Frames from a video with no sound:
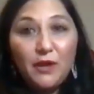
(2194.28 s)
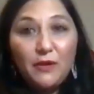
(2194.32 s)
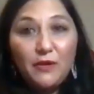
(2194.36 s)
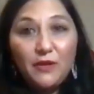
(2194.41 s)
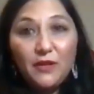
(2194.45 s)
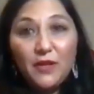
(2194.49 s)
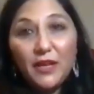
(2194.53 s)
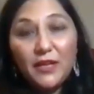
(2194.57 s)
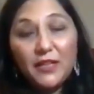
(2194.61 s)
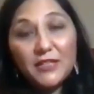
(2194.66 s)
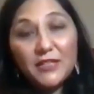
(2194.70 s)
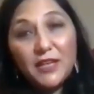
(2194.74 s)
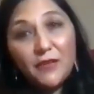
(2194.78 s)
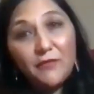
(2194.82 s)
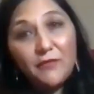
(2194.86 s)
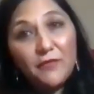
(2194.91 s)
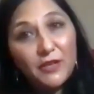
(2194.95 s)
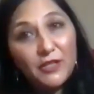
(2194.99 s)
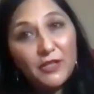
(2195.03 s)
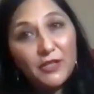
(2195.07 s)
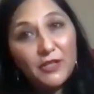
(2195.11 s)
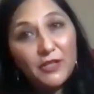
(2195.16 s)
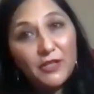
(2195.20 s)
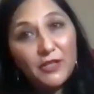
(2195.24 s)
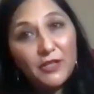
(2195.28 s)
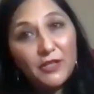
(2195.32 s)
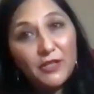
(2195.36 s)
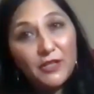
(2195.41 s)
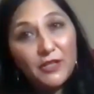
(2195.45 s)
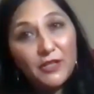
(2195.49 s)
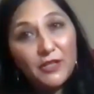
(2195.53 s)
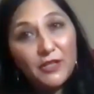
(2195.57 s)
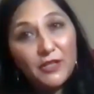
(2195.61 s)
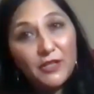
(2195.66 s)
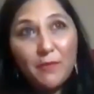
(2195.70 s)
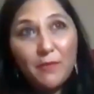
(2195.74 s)
like, if I just talk
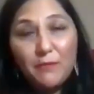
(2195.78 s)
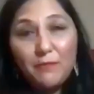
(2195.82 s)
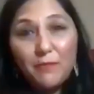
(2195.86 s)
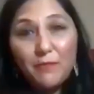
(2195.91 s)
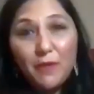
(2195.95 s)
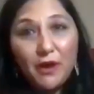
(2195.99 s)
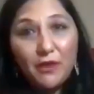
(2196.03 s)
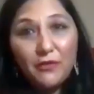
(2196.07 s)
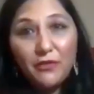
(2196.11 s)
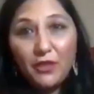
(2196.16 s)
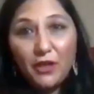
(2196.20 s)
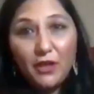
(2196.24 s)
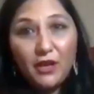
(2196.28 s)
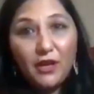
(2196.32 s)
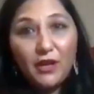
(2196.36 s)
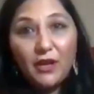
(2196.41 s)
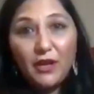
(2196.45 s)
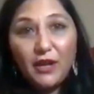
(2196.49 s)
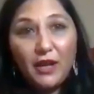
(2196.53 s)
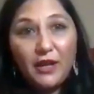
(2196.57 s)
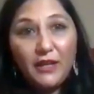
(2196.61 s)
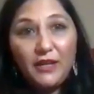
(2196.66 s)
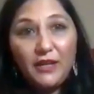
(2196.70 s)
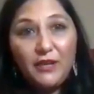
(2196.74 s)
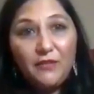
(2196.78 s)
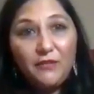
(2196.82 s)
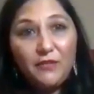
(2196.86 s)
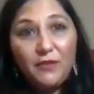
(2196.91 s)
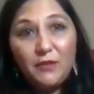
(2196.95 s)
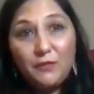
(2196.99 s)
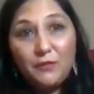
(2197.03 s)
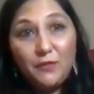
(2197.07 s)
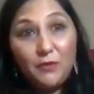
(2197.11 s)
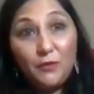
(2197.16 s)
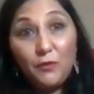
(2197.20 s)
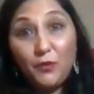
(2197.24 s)
about my mother, and
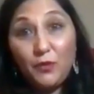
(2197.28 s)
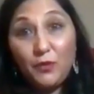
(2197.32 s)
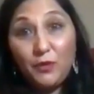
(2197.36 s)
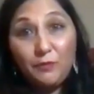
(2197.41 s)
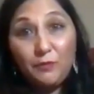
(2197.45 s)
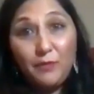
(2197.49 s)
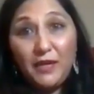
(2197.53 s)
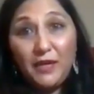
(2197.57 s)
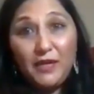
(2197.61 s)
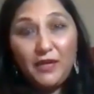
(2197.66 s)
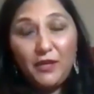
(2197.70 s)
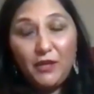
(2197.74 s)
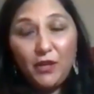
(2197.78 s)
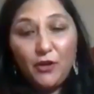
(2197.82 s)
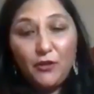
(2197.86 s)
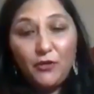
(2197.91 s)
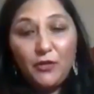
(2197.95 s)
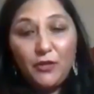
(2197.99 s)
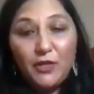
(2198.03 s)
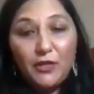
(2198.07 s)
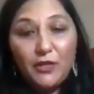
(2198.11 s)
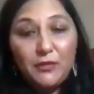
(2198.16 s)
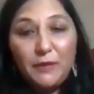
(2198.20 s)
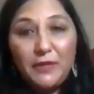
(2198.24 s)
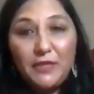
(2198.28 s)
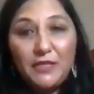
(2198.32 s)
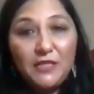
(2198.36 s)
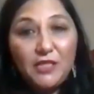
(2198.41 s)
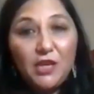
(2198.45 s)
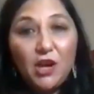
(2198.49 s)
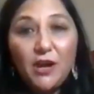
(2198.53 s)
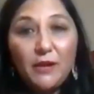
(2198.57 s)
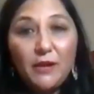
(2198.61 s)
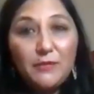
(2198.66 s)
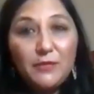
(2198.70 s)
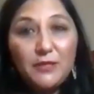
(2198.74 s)
even with me, there's been
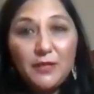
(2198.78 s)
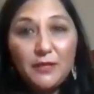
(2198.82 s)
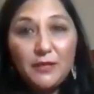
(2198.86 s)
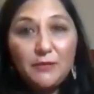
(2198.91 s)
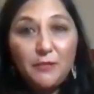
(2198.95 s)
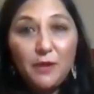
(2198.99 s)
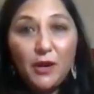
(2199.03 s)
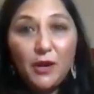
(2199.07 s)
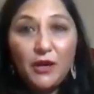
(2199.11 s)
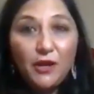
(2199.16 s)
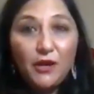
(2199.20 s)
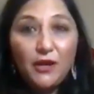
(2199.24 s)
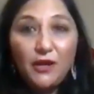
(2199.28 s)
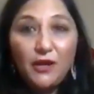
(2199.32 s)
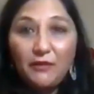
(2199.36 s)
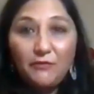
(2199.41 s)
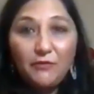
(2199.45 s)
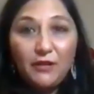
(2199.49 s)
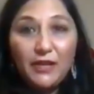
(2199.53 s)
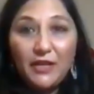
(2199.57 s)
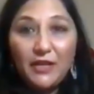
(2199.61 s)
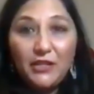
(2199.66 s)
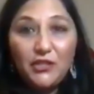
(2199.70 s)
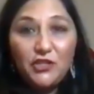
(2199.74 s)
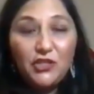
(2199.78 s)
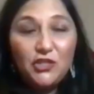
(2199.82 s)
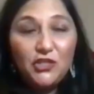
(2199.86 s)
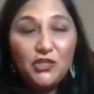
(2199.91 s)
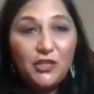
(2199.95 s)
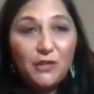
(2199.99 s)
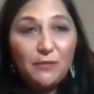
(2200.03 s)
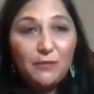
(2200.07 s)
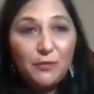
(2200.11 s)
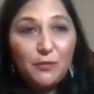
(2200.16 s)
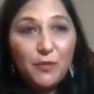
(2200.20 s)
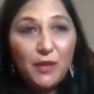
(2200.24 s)
times in my early
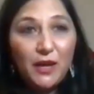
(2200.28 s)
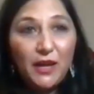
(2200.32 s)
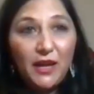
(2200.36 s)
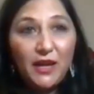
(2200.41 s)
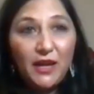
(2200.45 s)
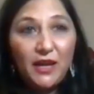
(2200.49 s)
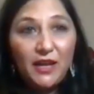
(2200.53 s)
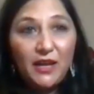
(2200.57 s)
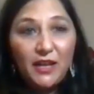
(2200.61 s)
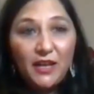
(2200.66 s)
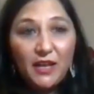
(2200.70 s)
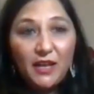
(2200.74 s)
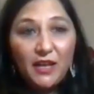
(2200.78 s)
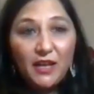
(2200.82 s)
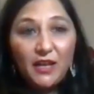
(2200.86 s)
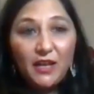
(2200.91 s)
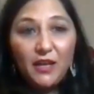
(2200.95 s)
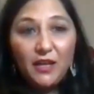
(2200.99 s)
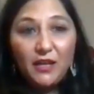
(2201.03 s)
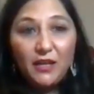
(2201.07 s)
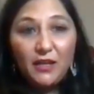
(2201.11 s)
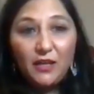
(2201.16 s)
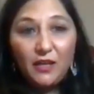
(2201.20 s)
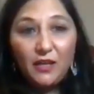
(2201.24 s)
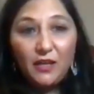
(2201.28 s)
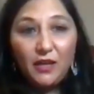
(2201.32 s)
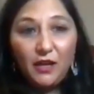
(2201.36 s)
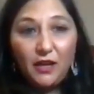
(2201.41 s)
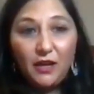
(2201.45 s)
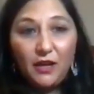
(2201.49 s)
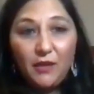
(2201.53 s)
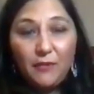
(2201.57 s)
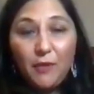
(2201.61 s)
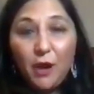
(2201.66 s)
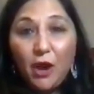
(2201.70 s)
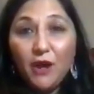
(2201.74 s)
relationships where
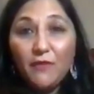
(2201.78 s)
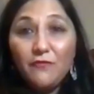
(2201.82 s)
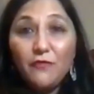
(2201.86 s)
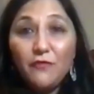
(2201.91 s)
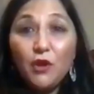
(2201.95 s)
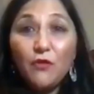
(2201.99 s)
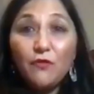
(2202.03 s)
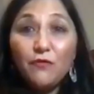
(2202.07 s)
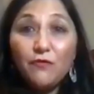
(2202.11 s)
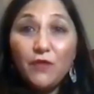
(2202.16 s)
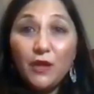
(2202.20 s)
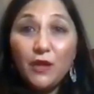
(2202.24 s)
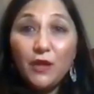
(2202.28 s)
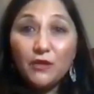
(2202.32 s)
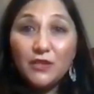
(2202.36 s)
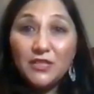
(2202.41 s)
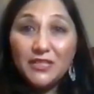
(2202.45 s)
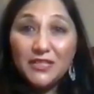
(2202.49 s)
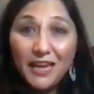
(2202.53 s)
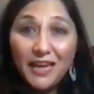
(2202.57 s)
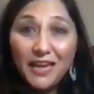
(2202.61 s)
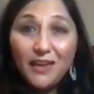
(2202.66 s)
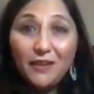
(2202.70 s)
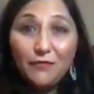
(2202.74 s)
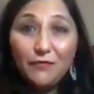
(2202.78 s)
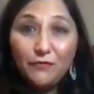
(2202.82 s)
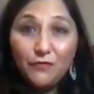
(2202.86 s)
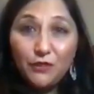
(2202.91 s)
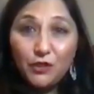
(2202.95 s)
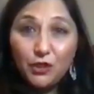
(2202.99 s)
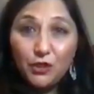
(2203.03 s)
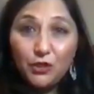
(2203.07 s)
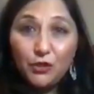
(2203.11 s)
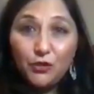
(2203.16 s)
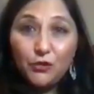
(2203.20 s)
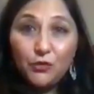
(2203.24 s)
I've not felt safe
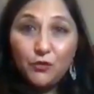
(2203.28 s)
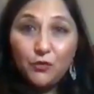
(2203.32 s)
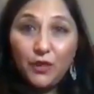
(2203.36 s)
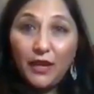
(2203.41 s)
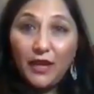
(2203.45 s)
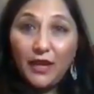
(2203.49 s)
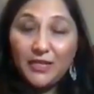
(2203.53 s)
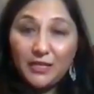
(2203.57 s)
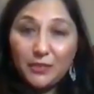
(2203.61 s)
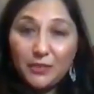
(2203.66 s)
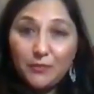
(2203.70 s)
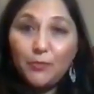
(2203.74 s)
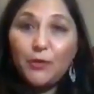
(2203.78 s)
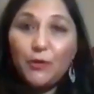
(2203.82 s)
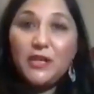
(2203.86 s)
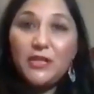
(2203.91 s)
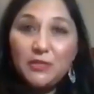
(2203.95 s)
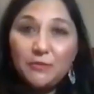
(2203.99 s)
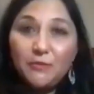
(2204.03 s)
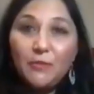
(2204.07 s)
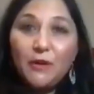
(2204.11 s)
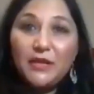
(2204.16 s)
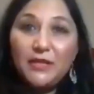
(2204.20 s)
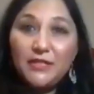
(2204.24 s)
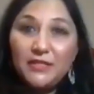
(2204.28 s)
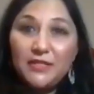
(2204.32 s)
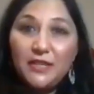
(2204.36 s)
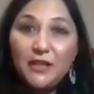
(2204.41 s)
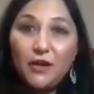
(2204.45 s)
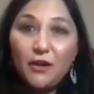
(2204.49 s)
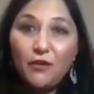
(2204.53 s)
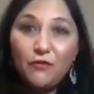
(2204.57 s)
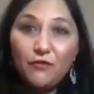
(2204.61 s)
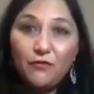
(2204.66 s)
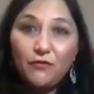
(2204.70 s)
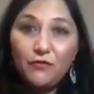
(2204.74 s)
to express
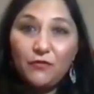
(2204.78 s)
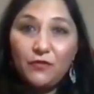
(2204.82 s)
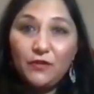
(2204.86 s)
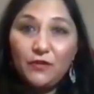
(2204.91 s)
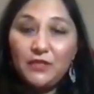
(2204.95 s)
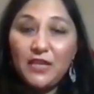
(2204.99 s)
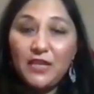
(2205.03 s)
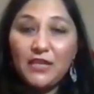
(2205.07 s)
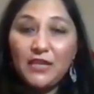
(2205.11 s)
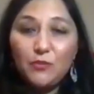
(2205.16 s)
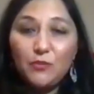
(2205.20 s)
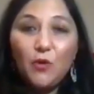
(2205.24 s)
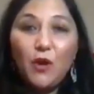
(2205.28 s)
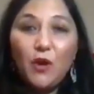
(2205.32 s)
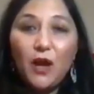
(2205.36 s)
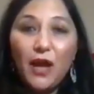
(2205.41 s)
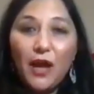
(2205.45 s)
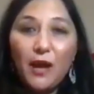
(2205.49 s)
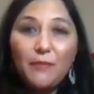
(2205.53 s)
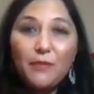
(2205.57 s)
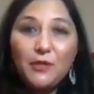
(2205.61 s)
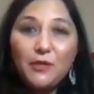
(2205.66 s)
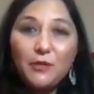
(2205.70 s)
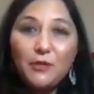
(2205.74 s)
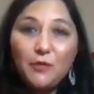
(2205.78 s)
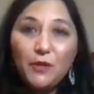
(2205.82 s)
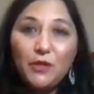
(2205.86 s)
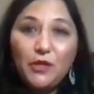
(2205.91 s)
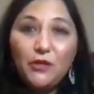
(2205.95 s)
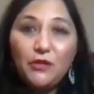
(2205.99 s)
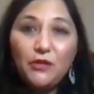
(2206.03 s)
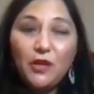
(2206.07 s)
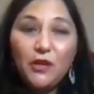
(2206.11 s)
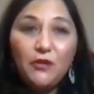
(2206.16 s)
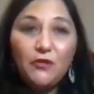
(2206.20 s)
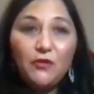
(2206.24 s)
myself, because that's what happens when
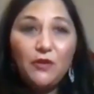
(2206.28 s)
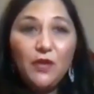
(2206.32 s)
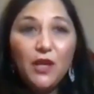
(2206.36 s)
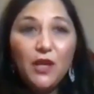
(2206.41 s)
you don't